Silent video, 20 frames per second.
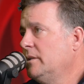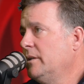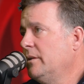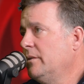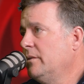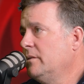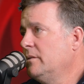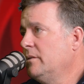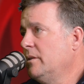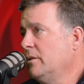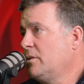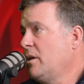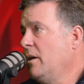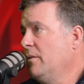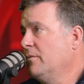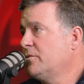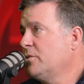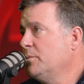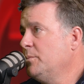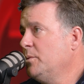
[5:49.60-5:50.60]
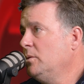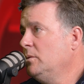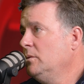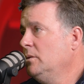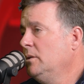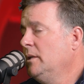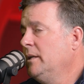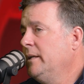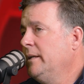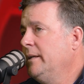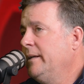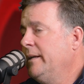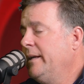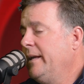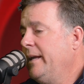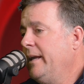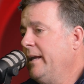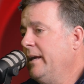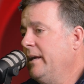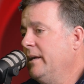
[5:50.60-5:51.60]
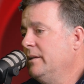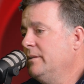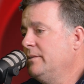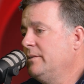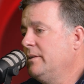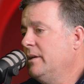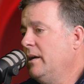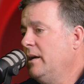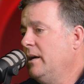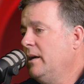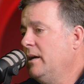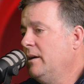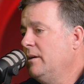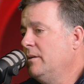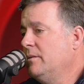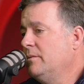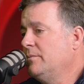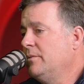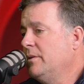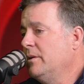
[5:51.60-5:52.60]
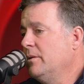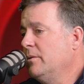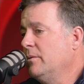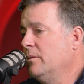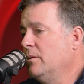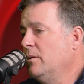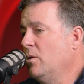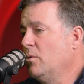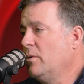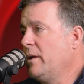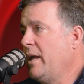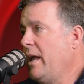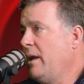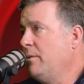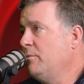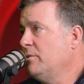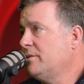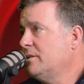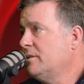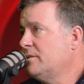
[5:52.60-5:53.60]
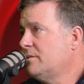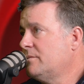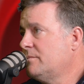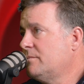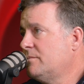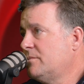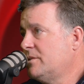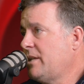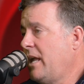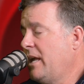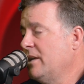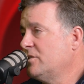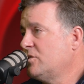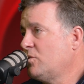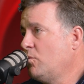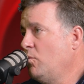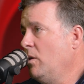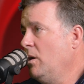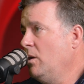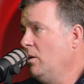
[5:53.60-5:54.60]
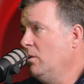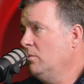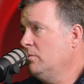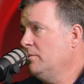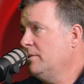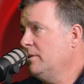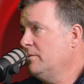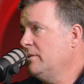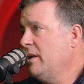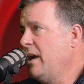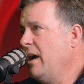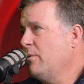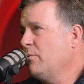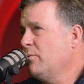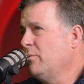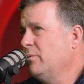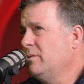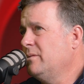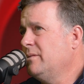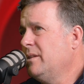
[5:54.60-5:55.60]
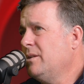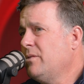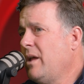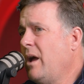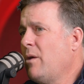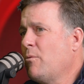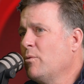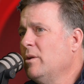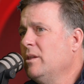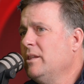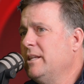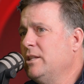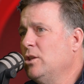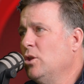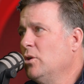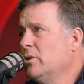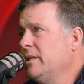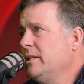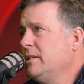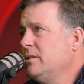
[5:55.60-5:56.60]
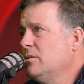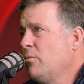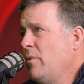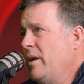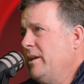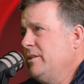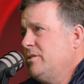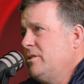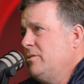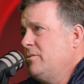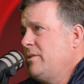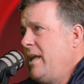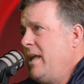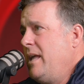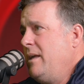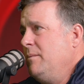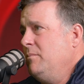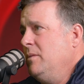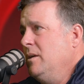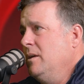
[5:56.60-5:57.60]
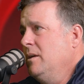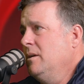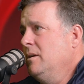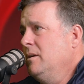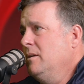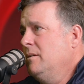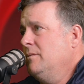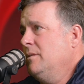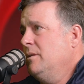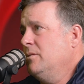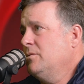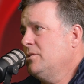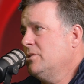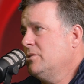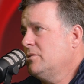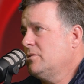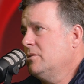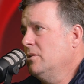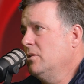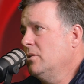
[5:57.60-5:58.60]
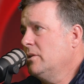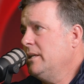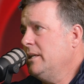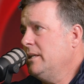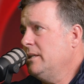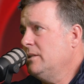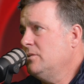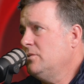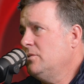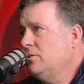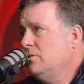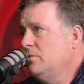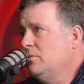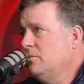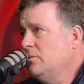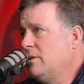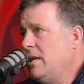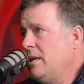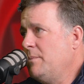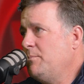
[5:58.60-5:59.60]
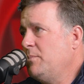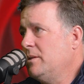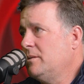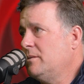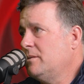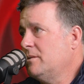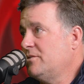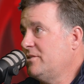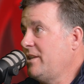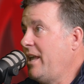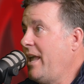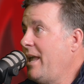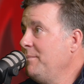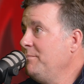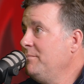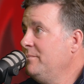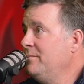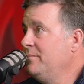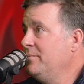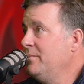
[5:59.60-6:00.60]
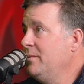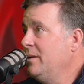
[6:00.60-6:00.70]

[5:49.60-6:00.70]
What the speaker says: They're comfortable and they're okay with the status quo. They're not really looking to raise their game. They're just looking to keep it the same.